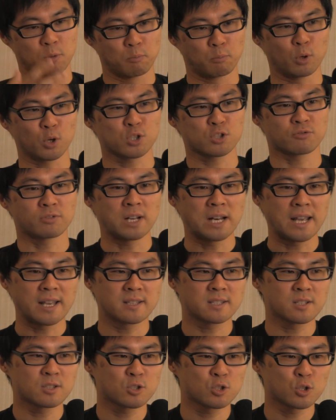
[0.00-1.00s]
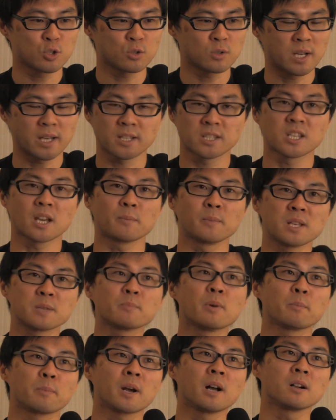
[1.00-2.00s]
books related to Japanese
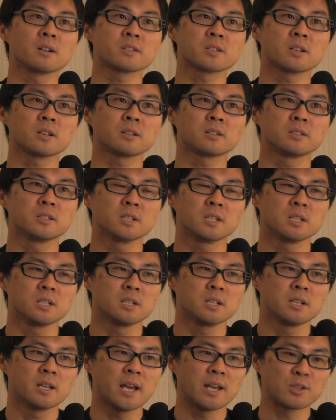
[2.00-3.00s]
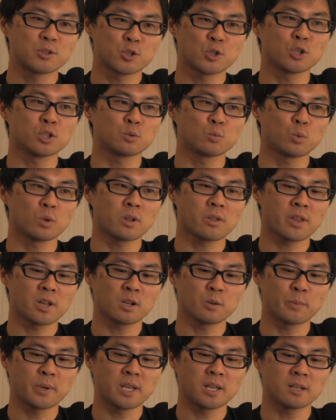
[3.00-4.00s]
pop culture. And soon there
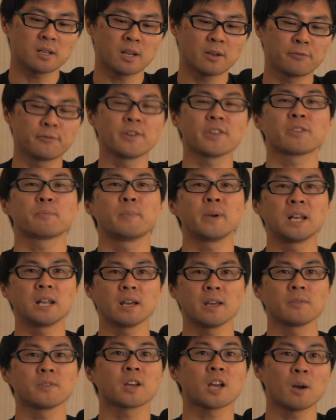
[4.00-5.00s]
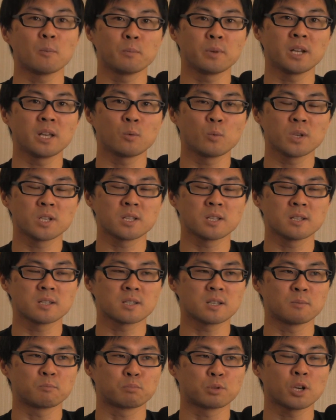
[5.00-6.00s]
will be a 5th pillar in the company, which
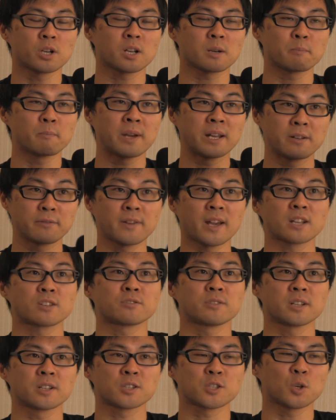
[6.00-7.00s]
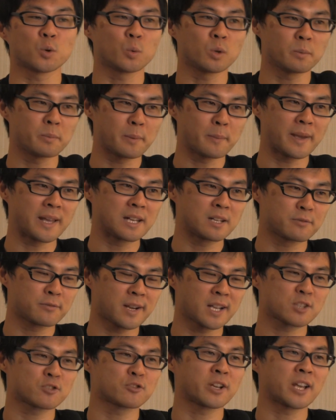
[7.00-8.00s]
is product manufacturing. So we'll be
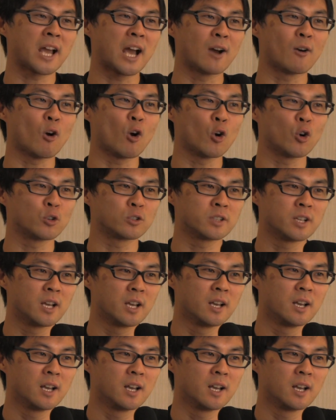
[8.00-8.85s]
manufacturing our own